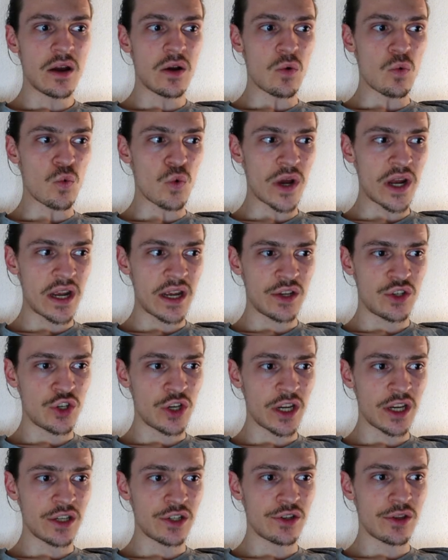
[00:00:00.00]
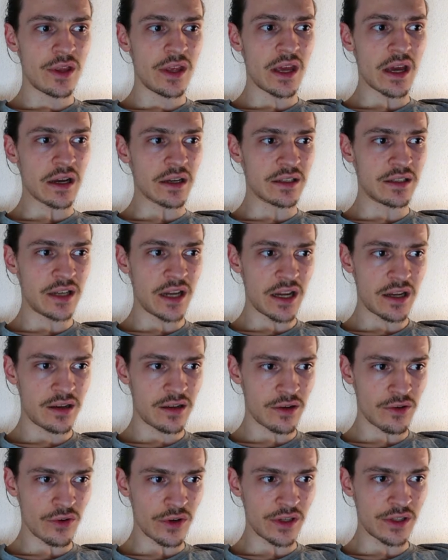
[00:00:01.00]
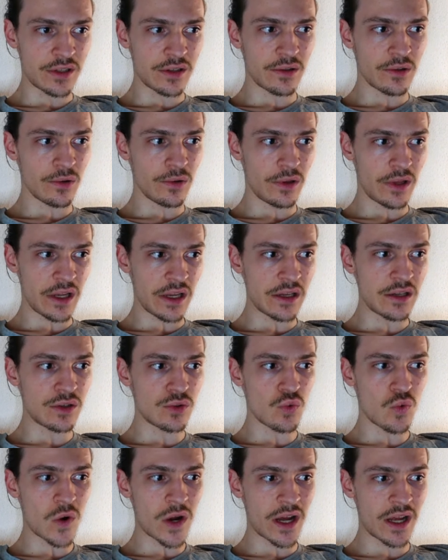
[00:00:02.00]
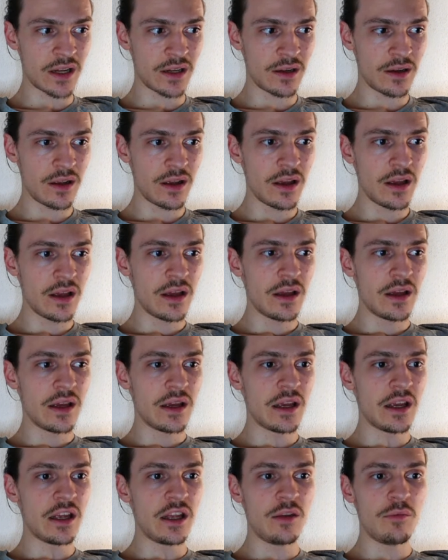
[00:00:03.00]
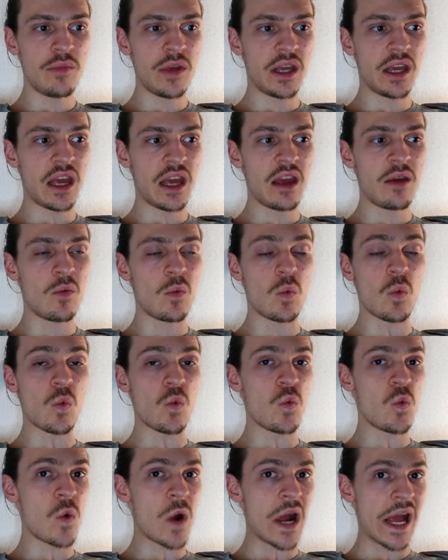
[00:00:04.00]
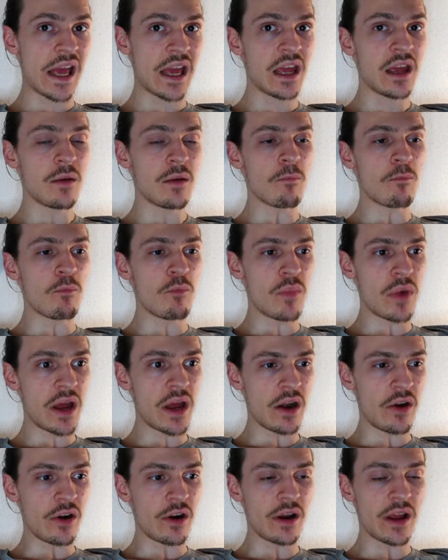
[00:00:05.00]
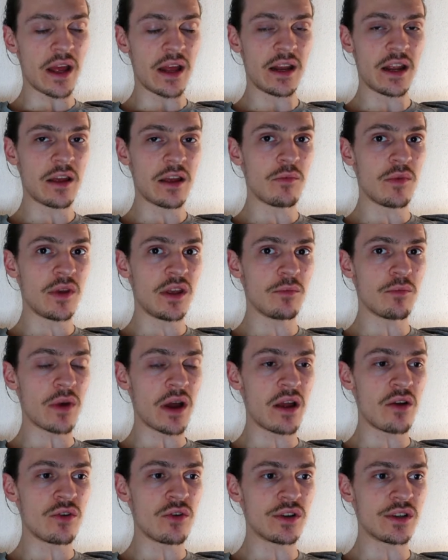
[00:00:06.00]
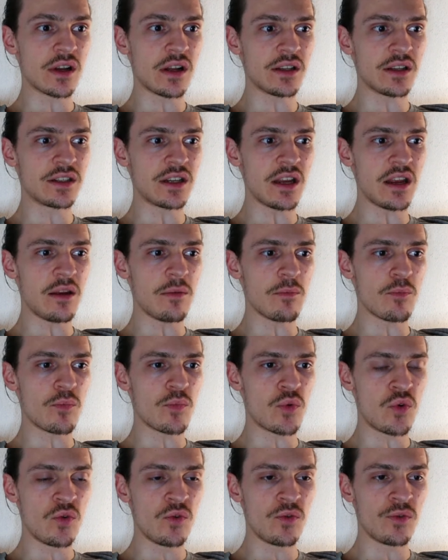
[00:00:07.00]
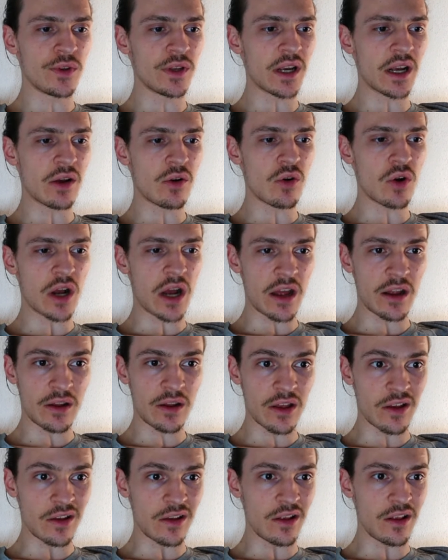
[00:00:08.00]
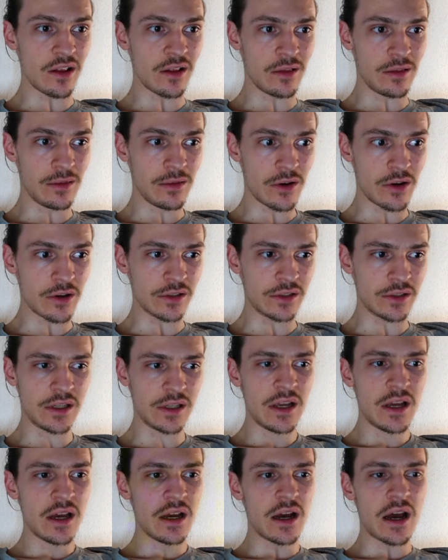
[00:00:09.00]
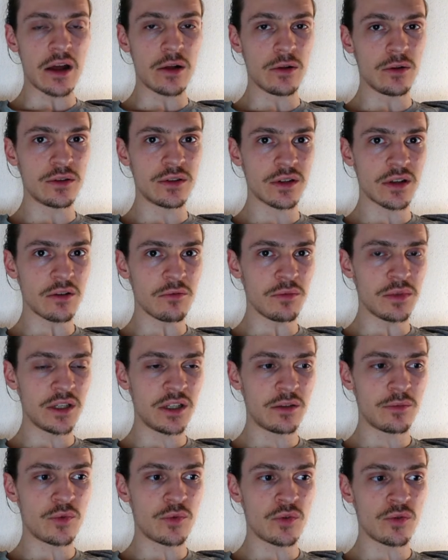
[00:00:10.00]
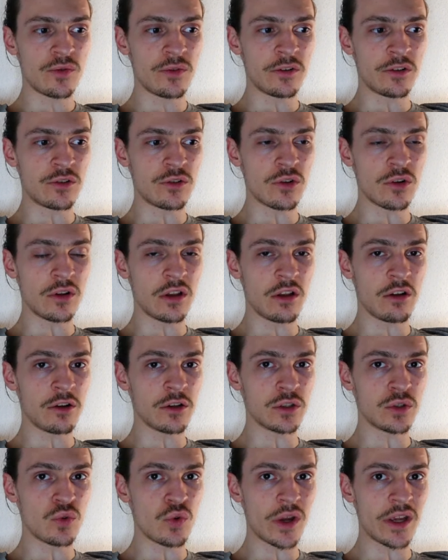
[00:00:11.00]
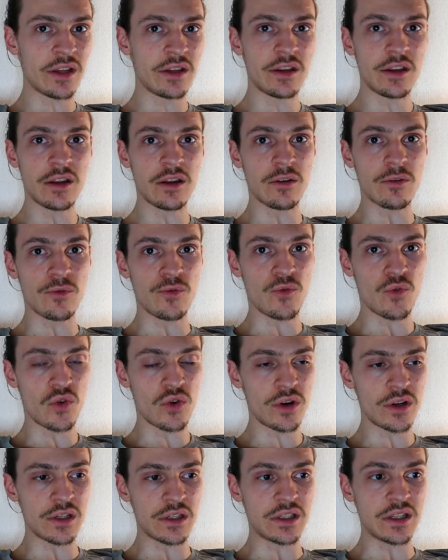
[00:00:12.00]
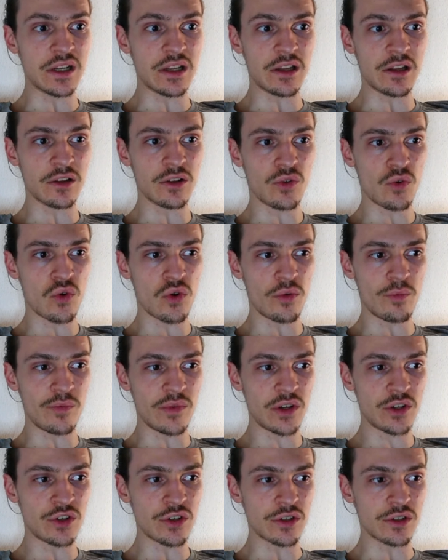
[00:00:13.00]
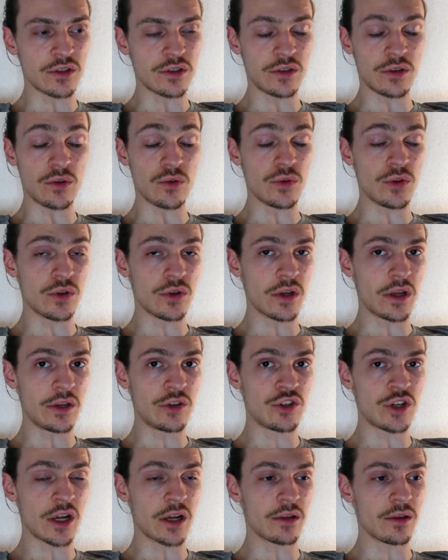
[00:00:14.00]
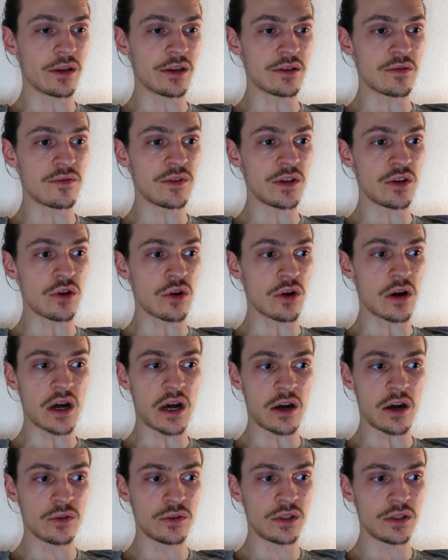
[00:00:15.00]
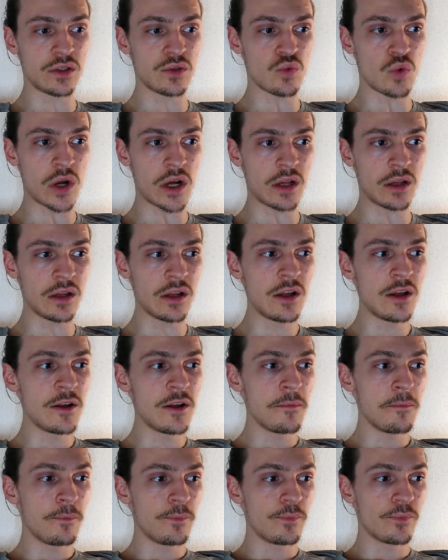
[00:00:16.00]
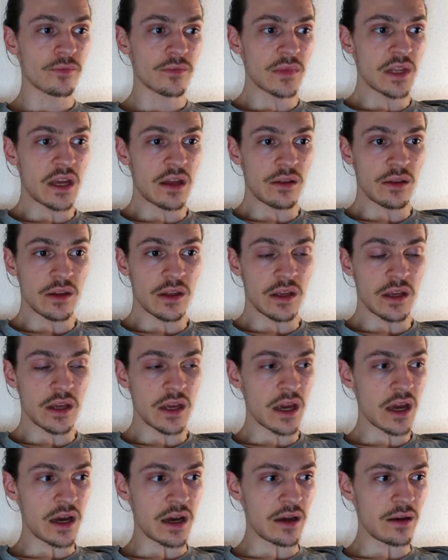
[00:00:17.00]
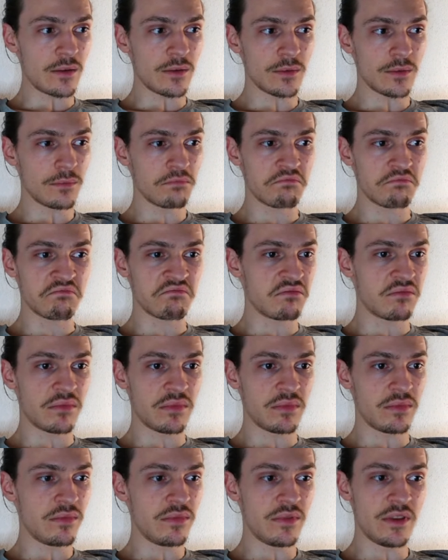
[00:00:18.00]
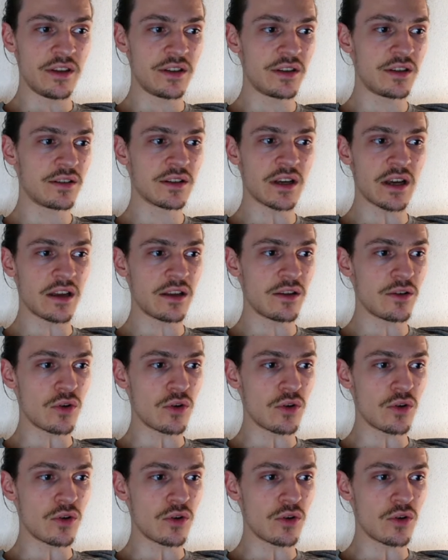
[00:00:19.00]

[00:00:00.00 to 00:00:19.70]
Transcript: when I changed the accessories to this one, it became way better, and I mean my results improved kinda a lot. I also completed Proof of the Strong level 20 forests in core missions, so you can check this video out as well. And yeah, this is kinda